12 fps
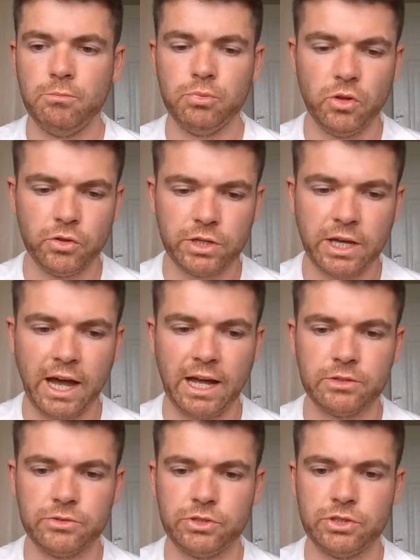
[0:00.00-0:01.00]
blood
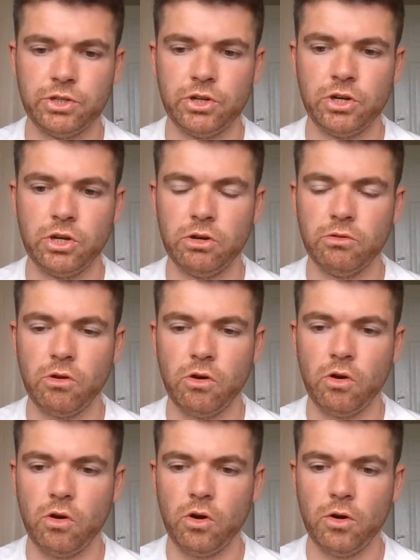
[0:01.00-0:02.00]
cancer
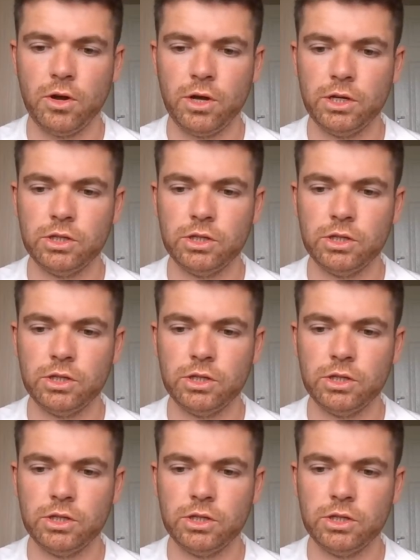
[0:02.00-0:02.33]
or